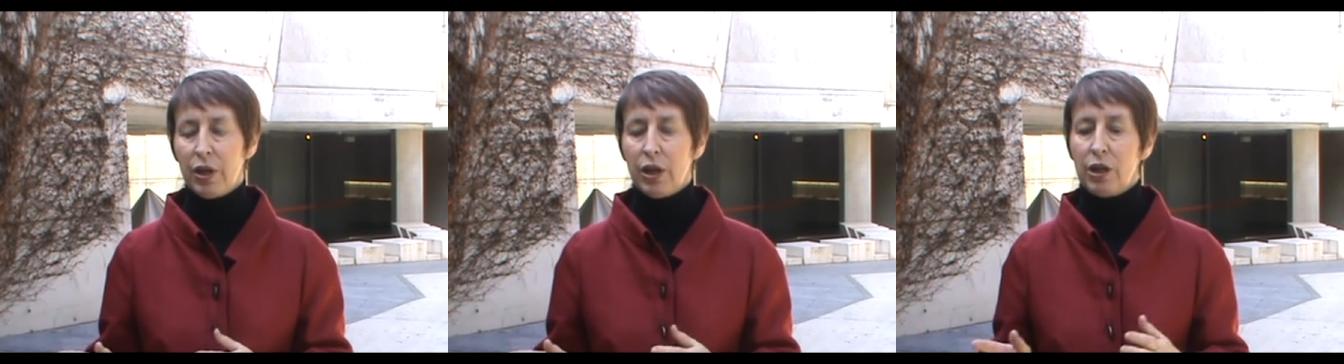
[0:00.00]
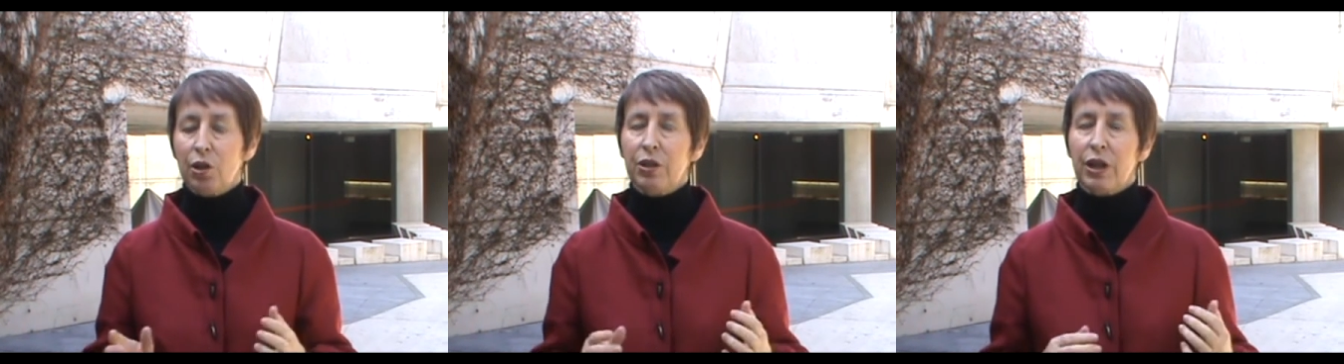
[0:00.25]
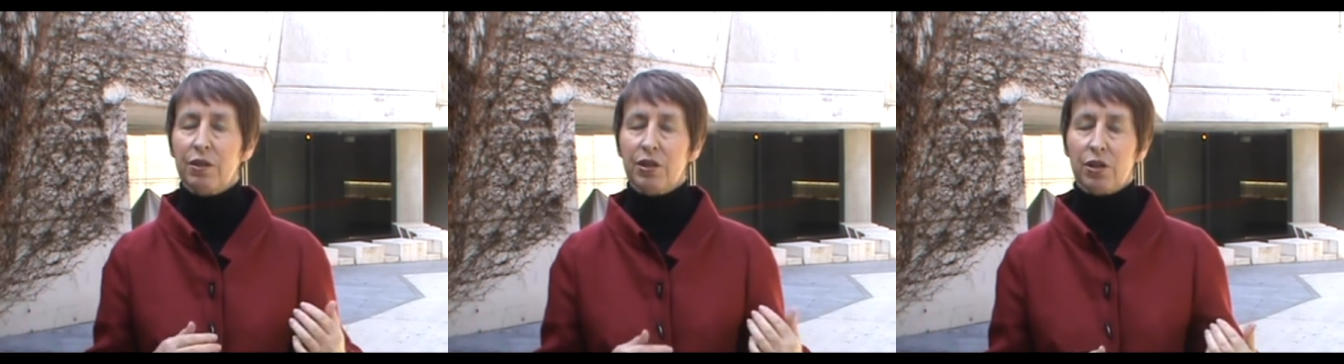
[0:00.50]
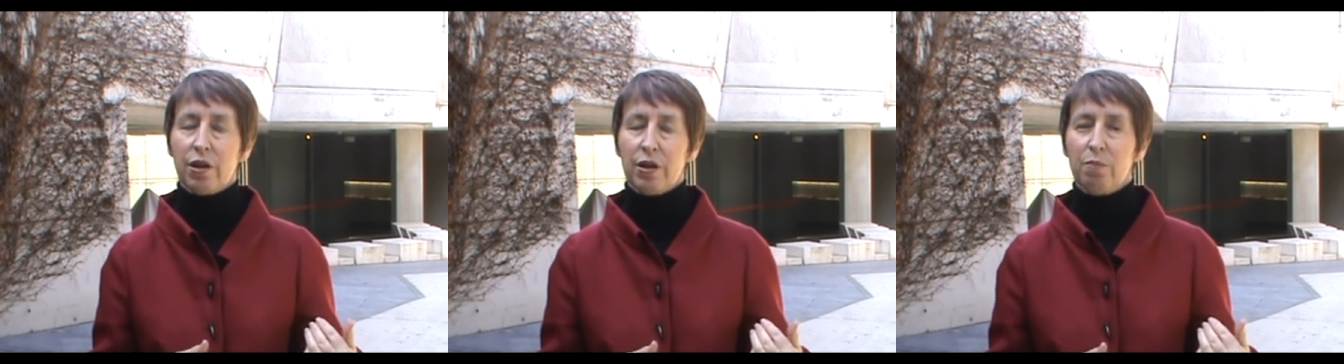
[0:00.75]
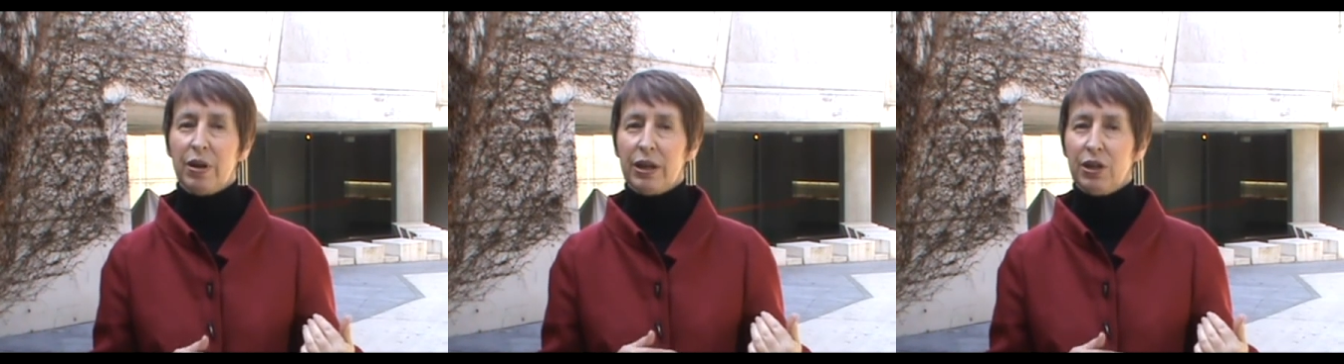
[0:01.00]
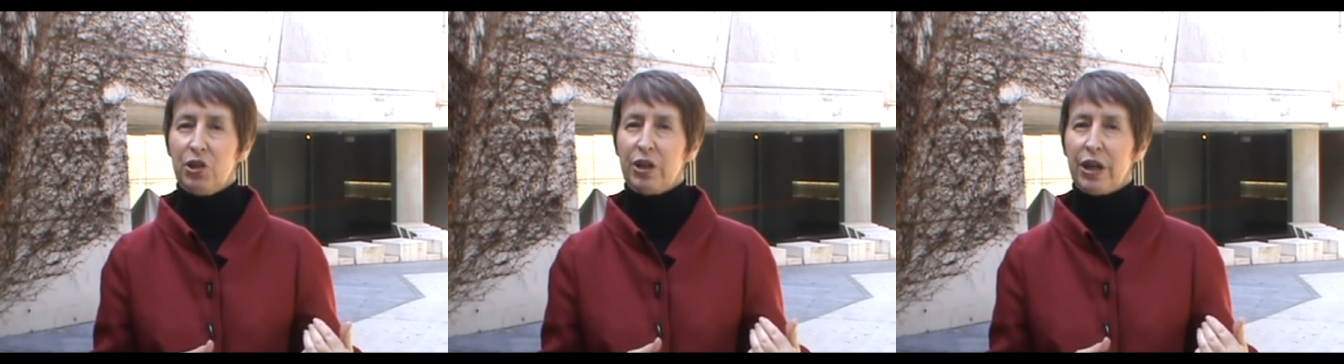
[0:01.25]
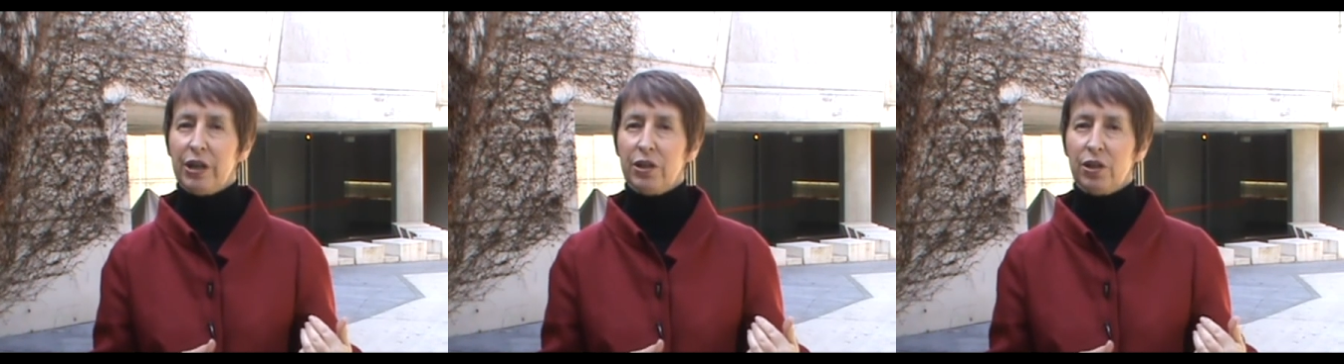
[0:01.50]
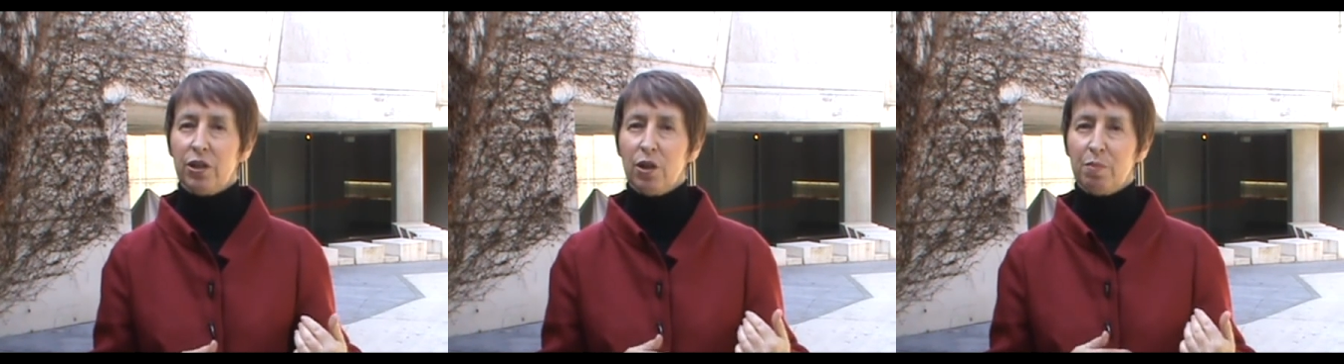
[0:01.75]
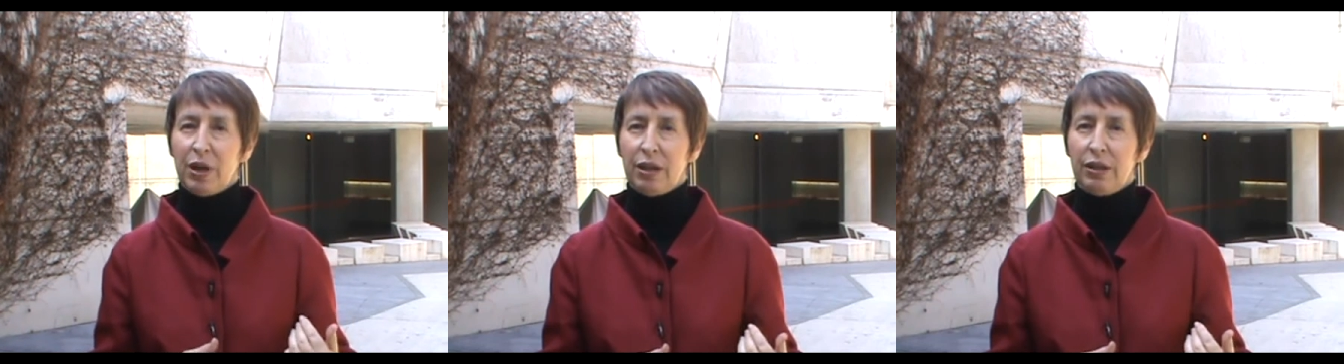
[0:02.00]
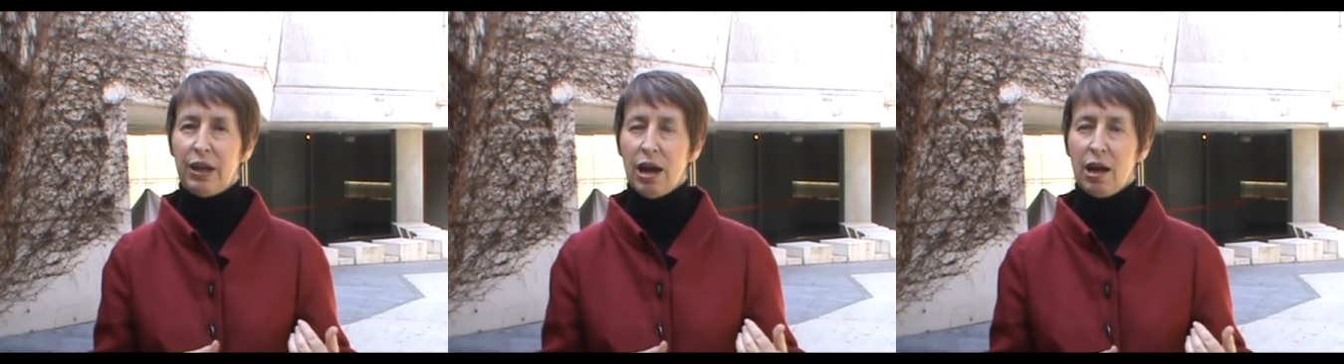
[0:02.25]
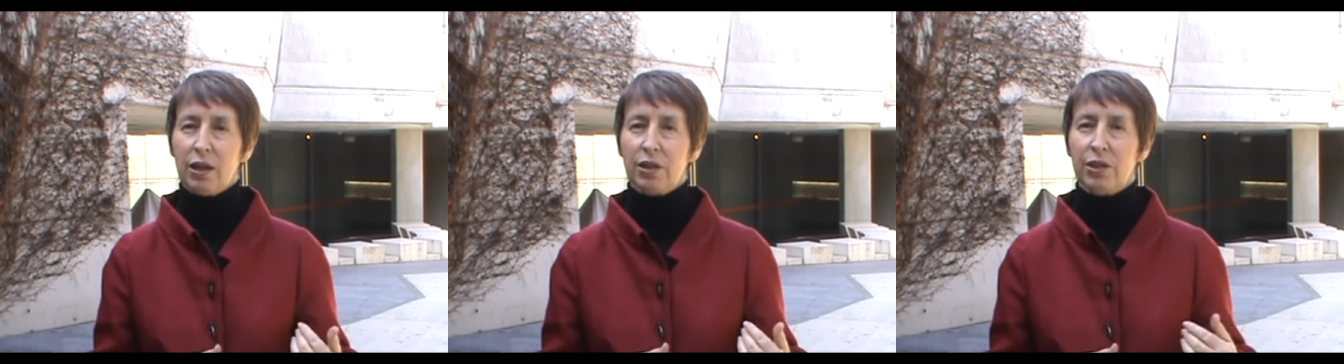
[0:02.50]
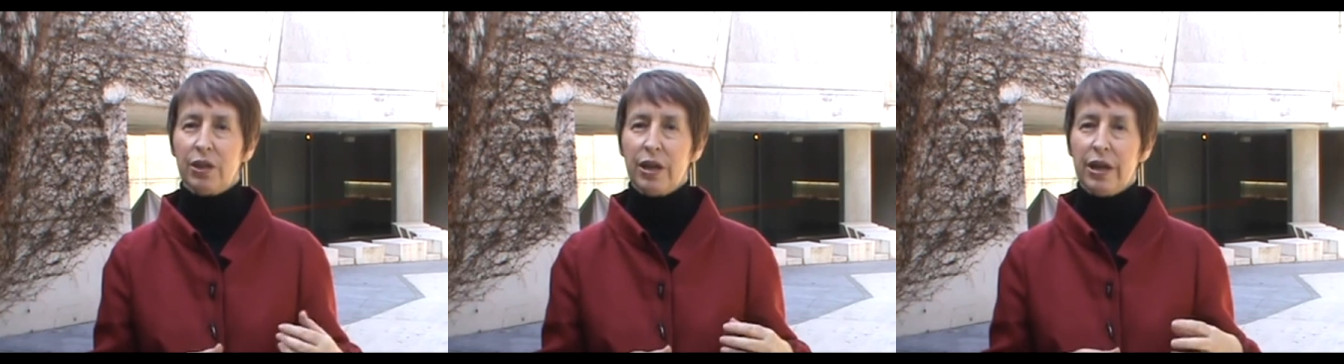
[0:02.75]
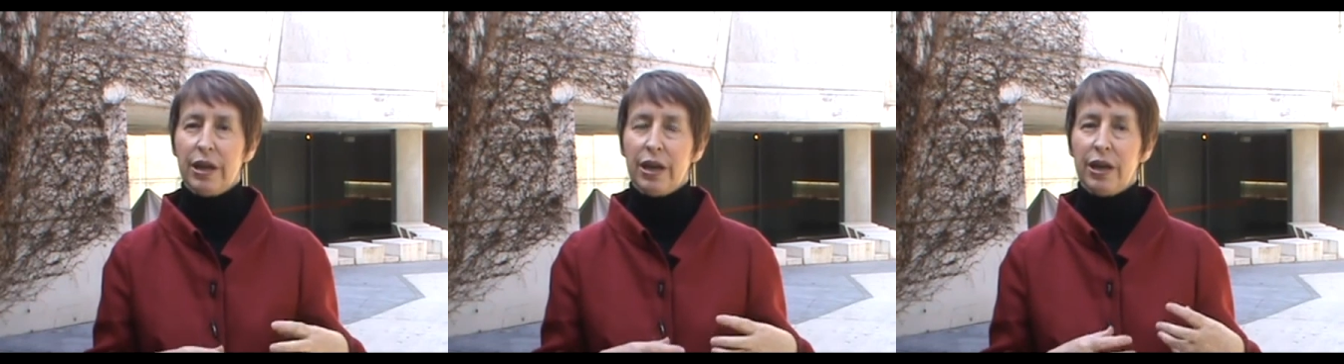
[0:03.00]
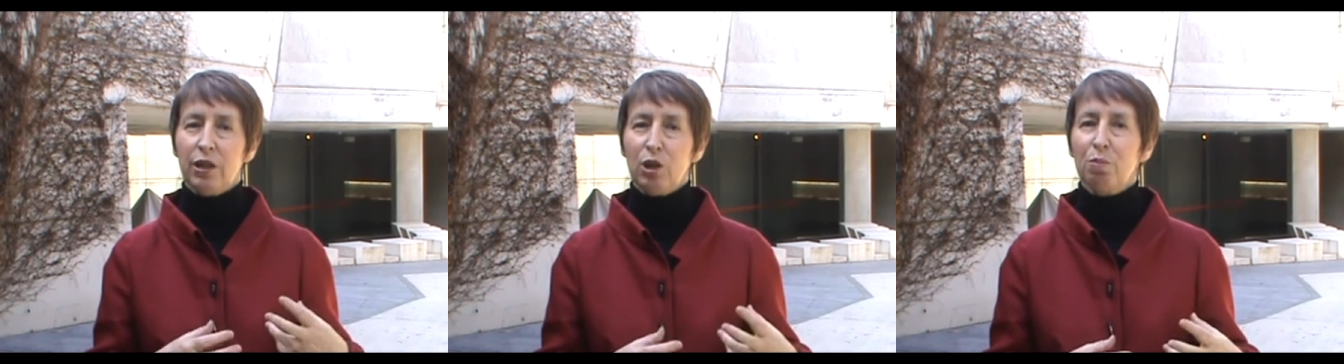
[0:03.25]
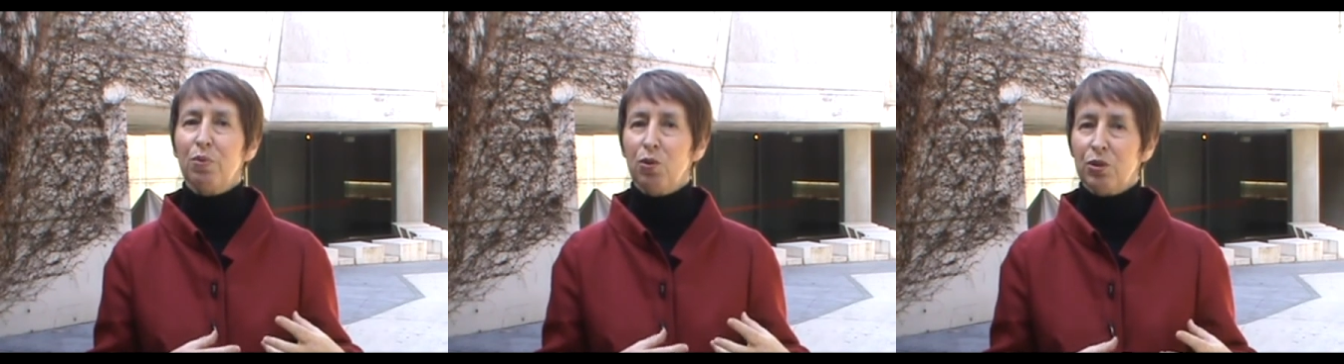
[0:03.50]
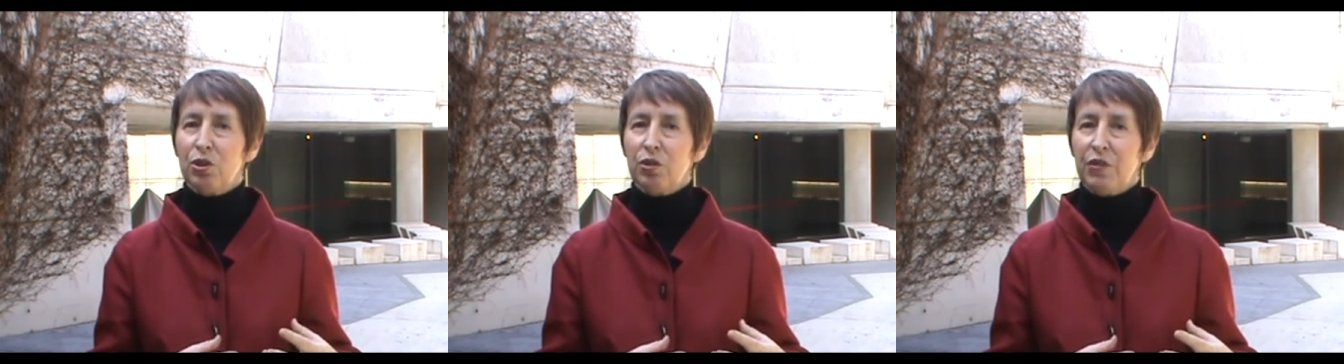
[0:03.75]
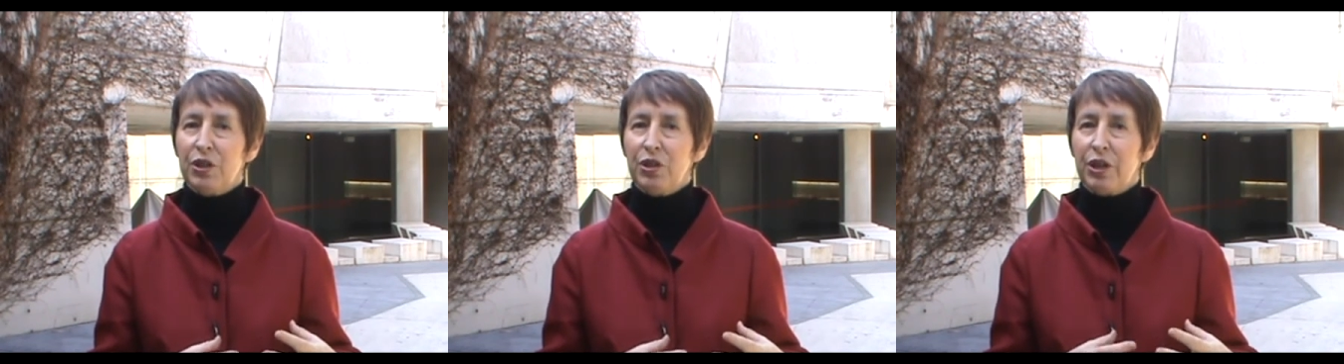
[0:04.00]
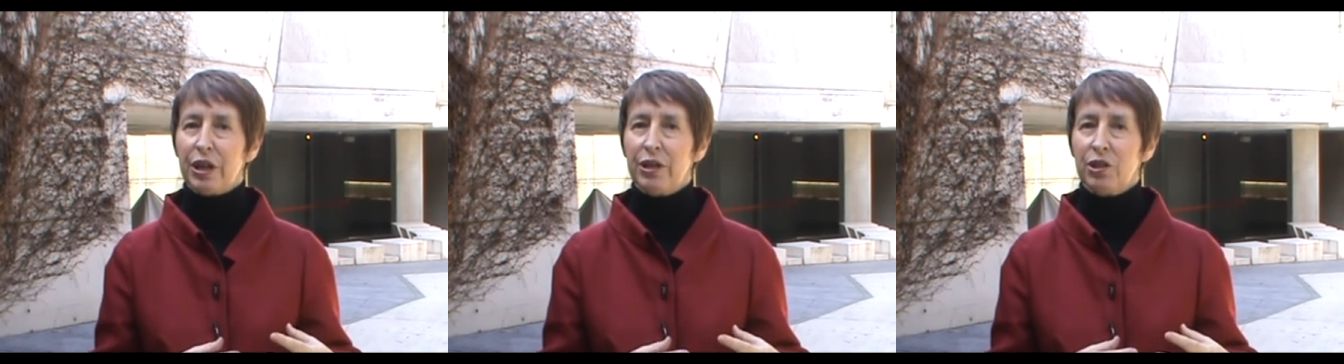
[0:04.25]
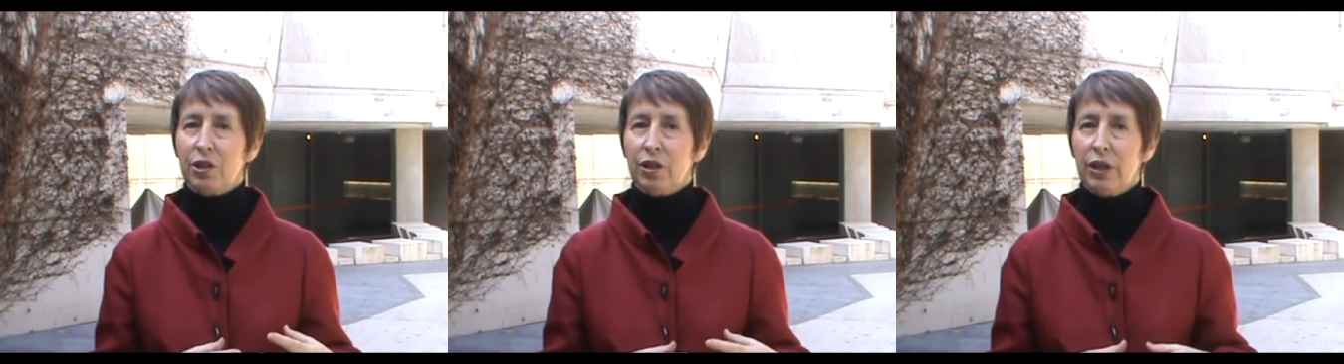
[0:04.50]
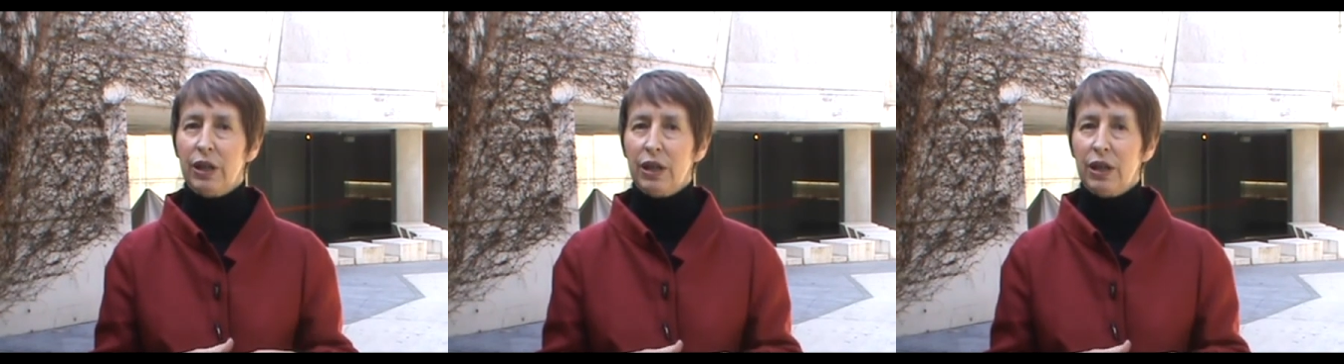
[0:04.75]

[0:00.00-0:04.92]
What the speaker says: and on the other side about education, about the arts and the importance of education.